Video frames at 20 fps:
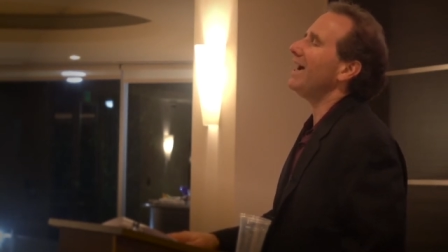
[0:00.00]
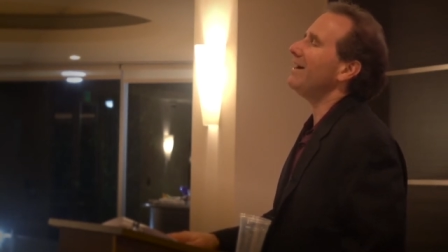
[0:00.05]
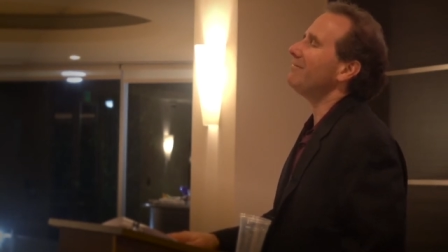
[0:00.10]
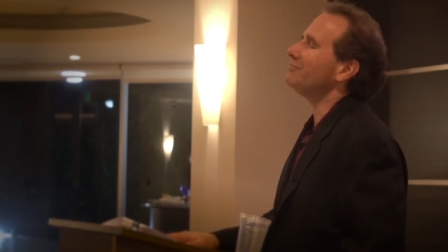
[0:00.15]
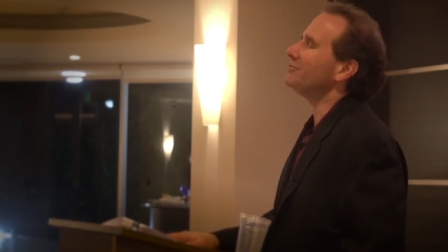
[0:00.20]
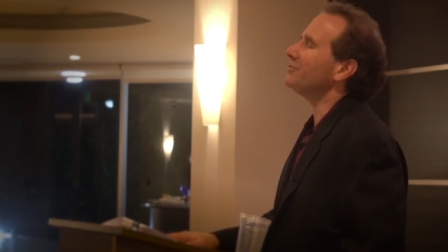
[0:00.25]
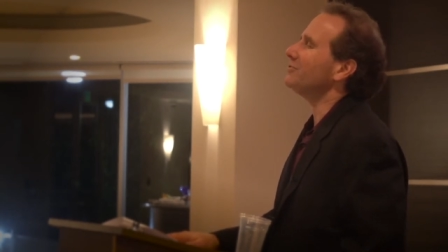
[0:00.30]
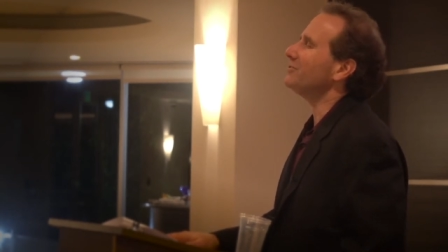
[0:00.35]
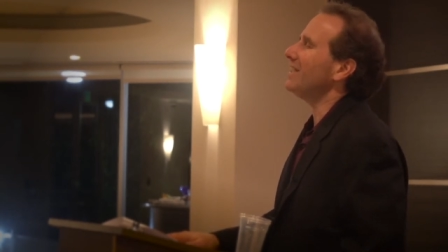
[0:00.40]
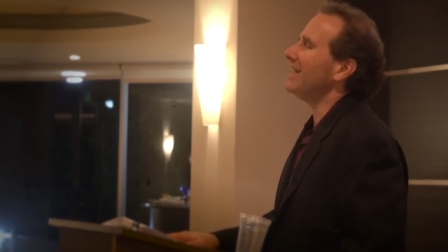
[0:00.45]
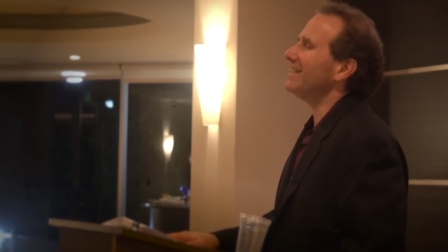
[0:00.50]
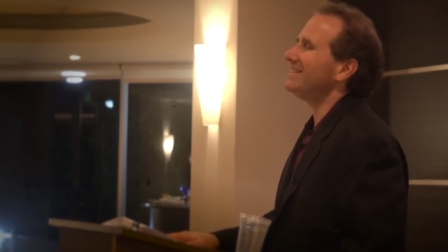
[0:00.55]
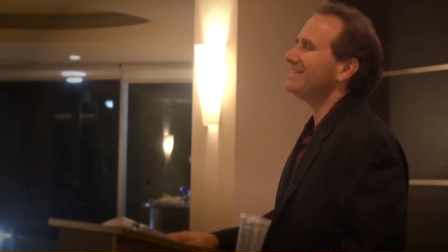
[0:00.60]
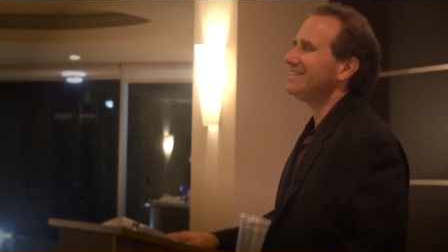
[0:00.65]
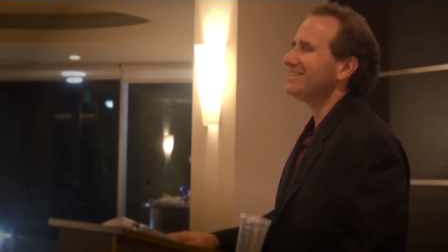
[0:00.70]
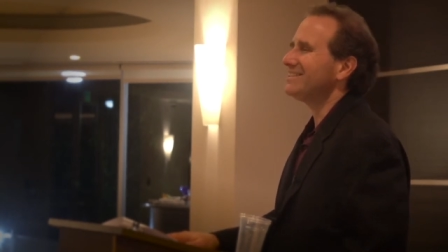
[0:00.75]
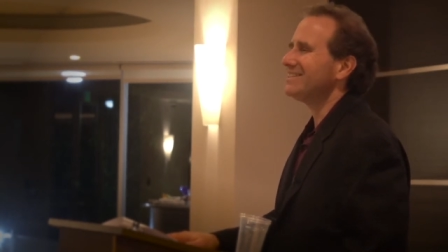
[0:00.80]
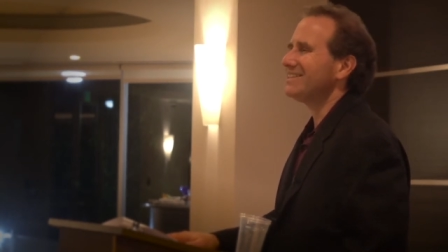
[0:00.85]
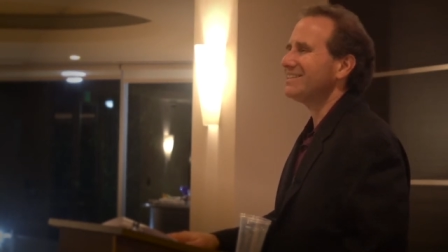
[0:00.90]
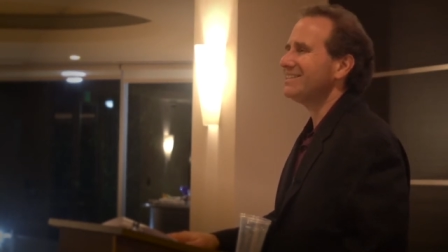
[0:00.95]
after
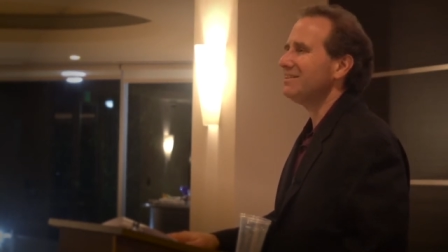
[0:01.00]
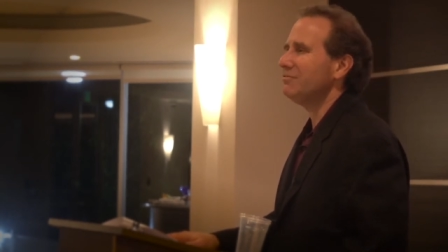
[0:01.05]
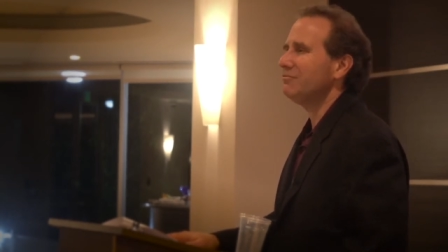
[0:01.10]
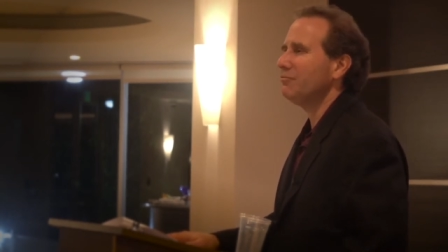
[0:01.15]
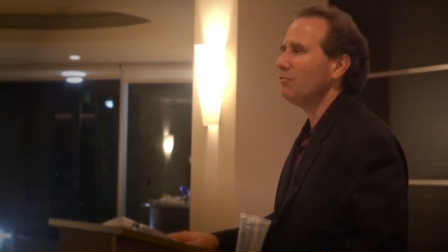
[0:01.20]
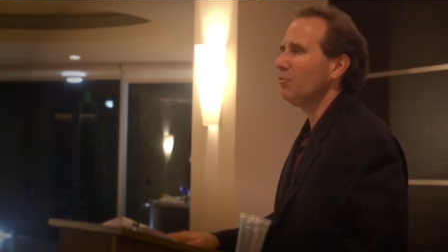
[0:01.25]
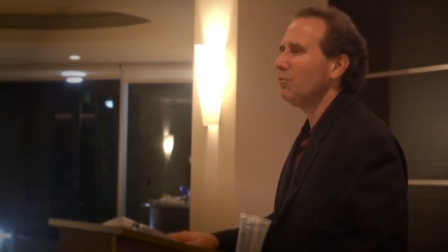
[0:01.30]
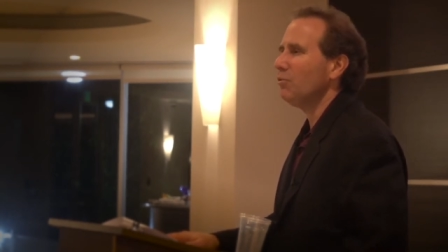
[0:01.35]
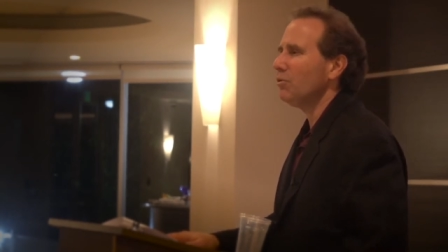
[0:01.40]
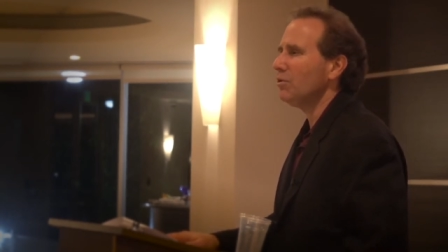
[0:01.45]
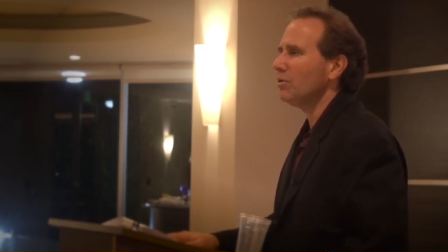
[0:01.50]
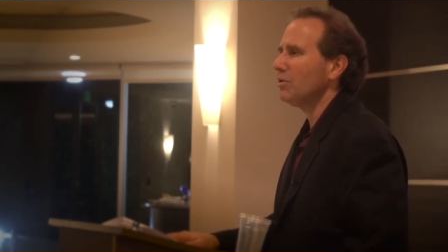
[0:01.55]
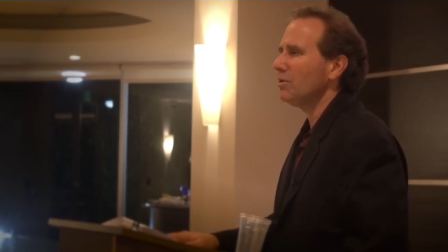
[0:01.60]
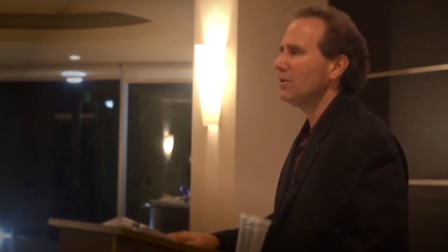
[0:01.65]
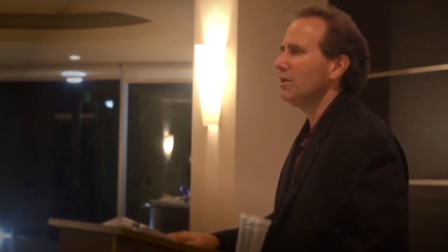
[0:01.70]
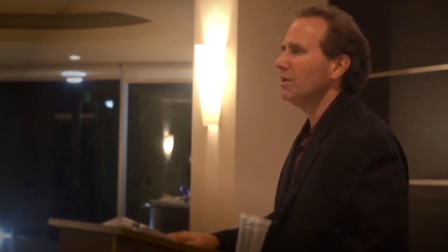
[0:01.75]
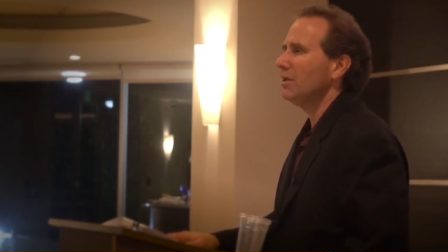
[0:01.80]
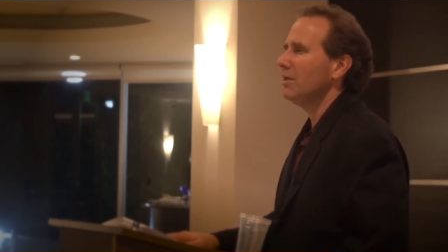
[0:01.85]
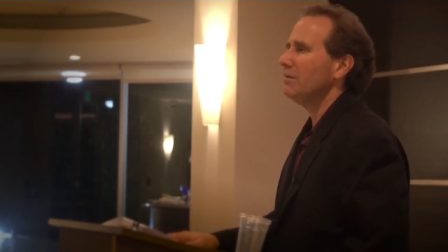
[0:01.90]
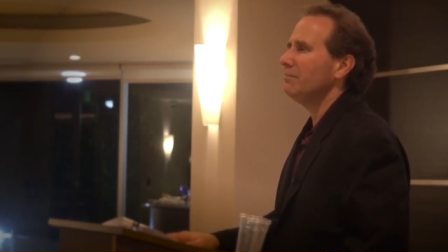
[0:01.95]
nineteen
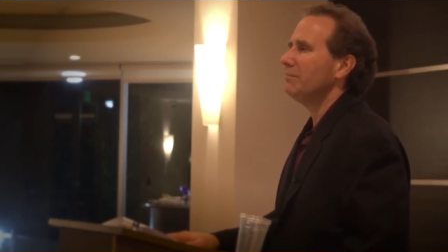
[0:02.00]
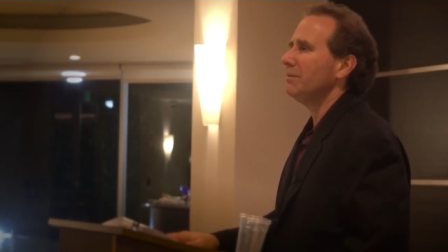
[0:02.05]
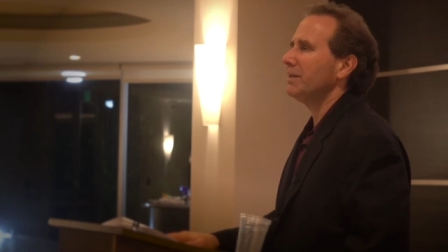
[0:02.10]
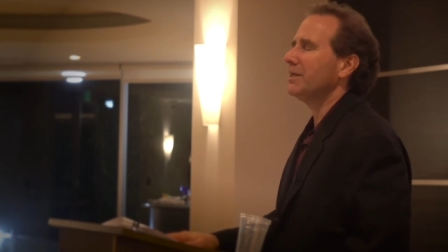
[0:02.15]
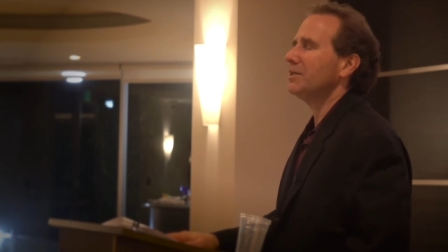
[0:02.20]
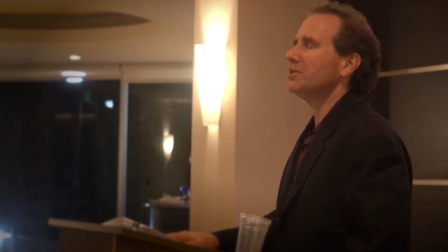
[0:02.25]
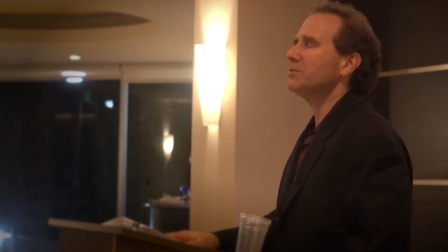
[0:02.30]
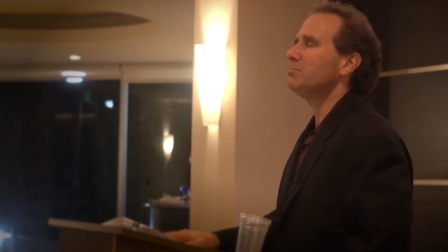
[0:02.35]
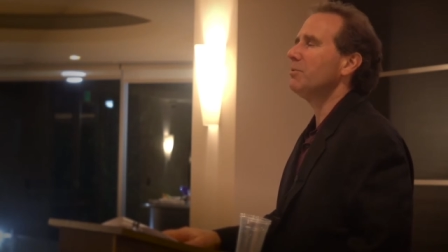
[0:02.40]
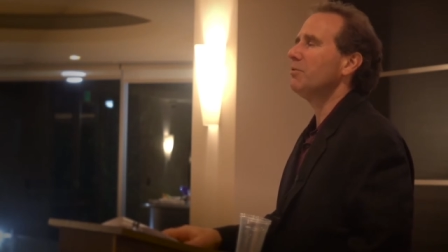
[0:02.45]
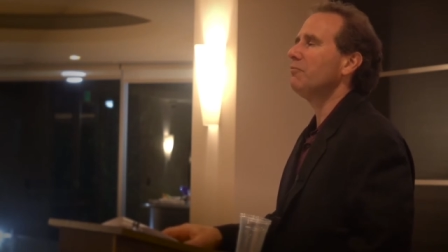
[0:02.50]
sixty-four, because